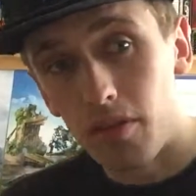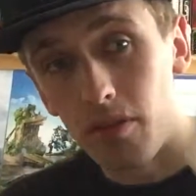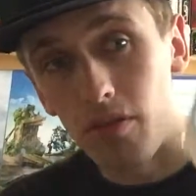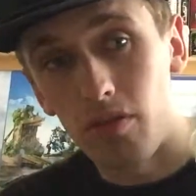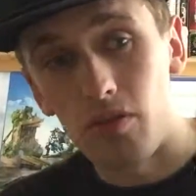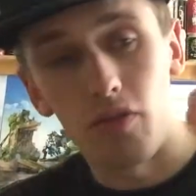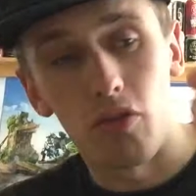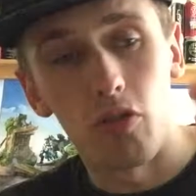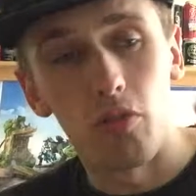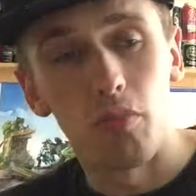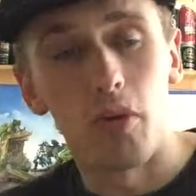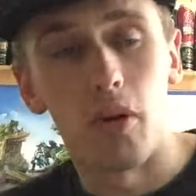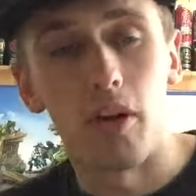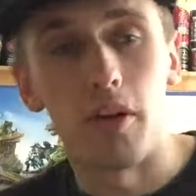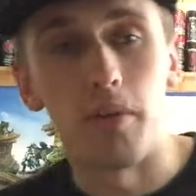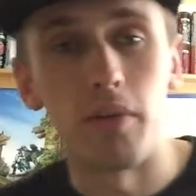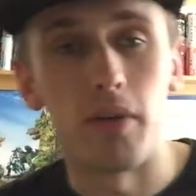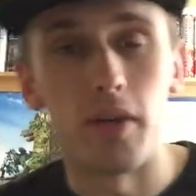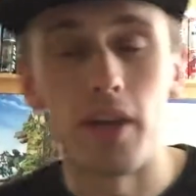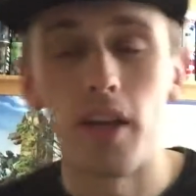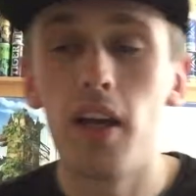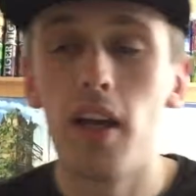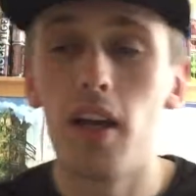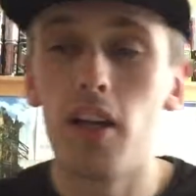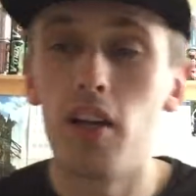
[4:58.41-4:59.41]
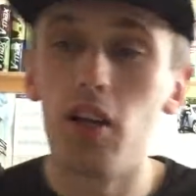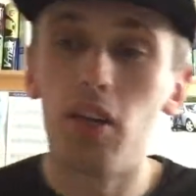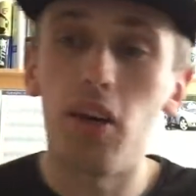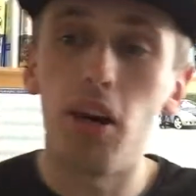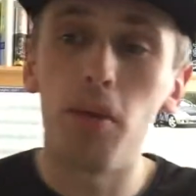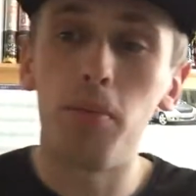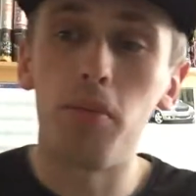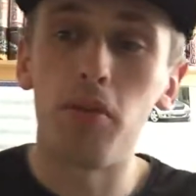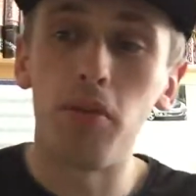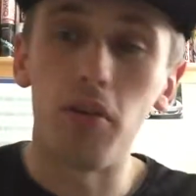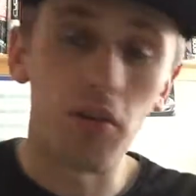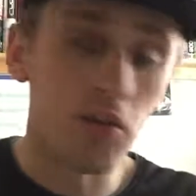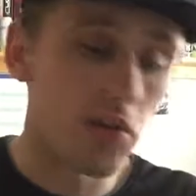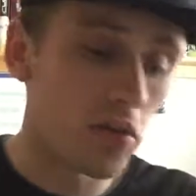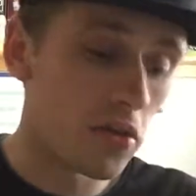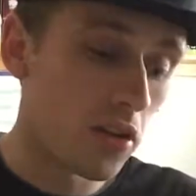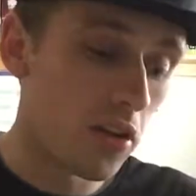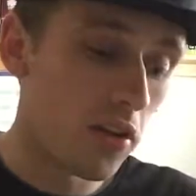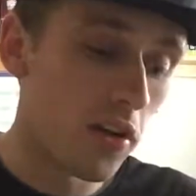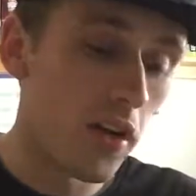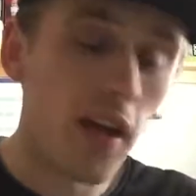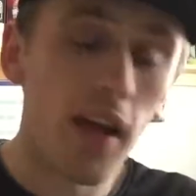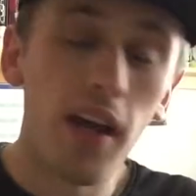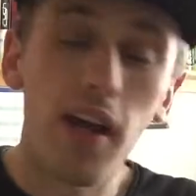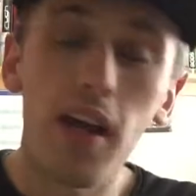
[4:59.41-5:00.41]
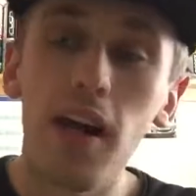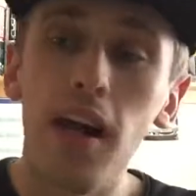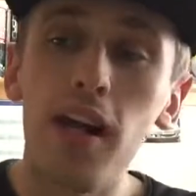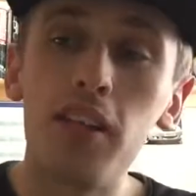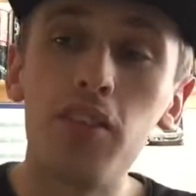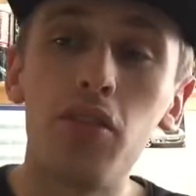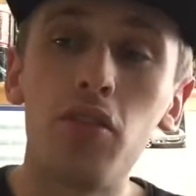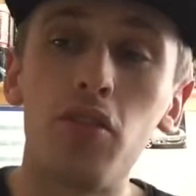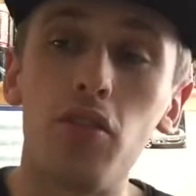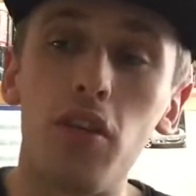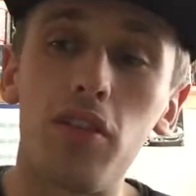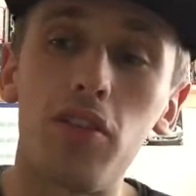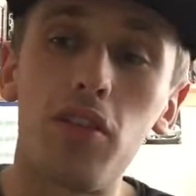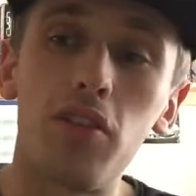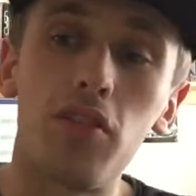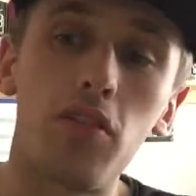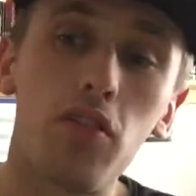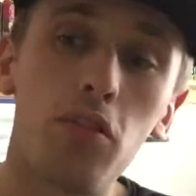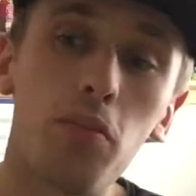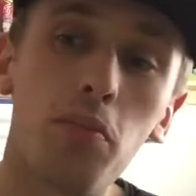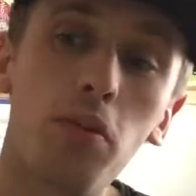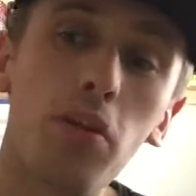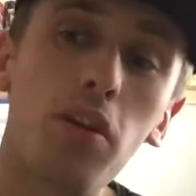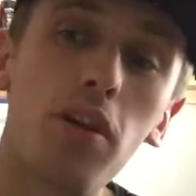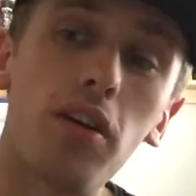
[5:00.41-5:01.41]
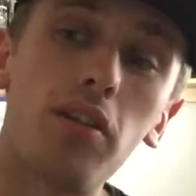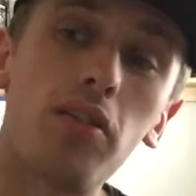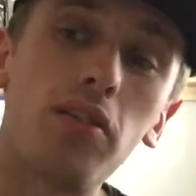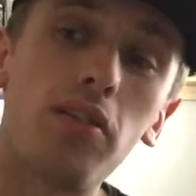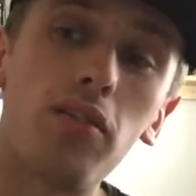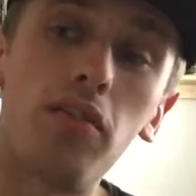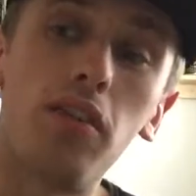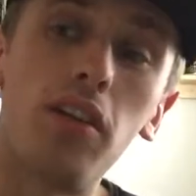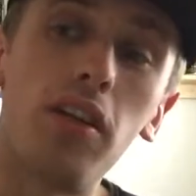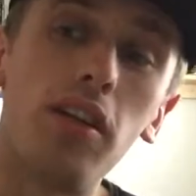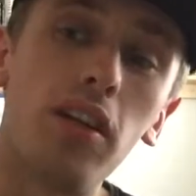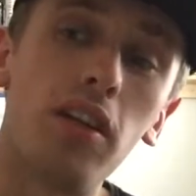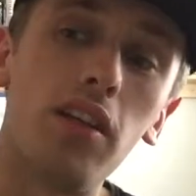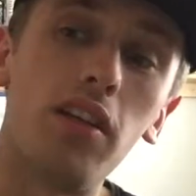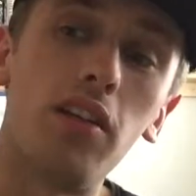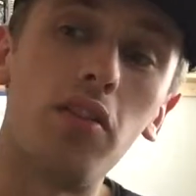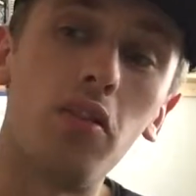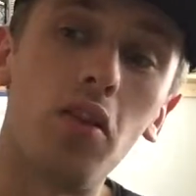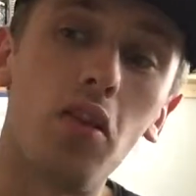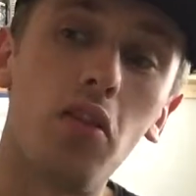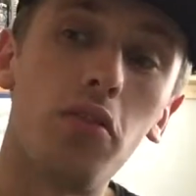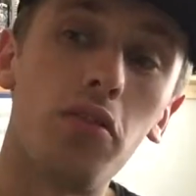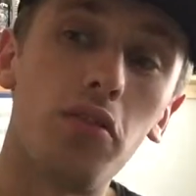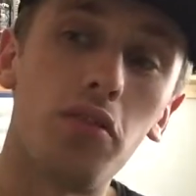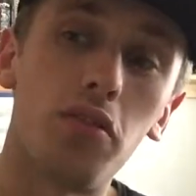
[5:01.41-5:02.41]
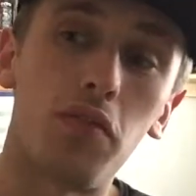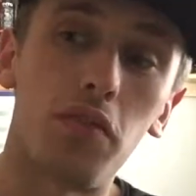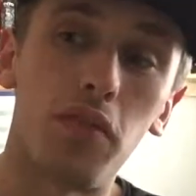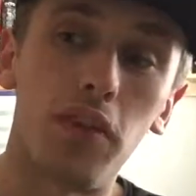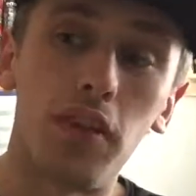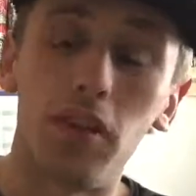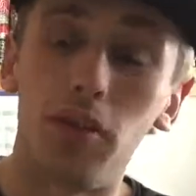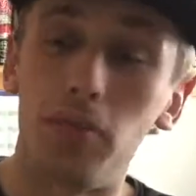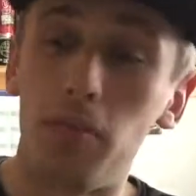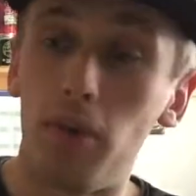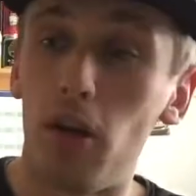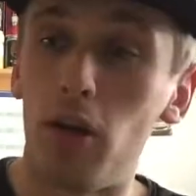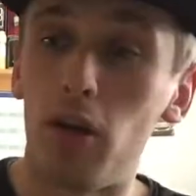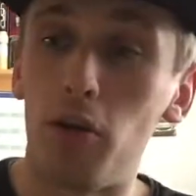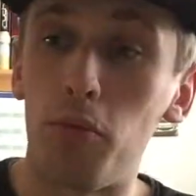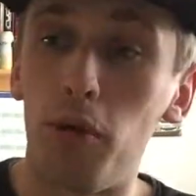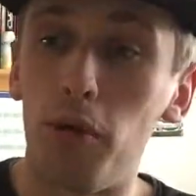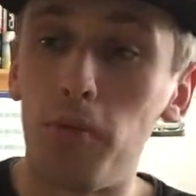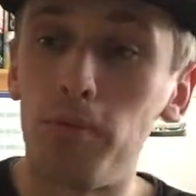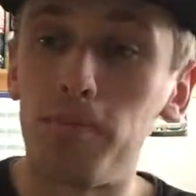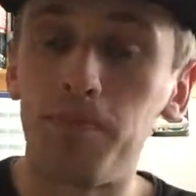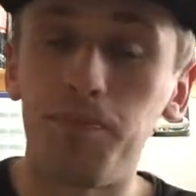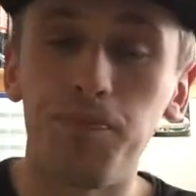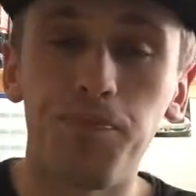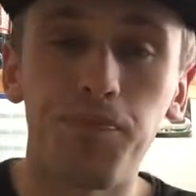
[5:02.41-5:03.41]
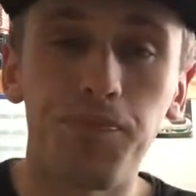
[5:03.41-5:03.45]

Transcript: That's too bright, but look up on Google. So that's interesting. So it's a product of the orange thing, the bergamot.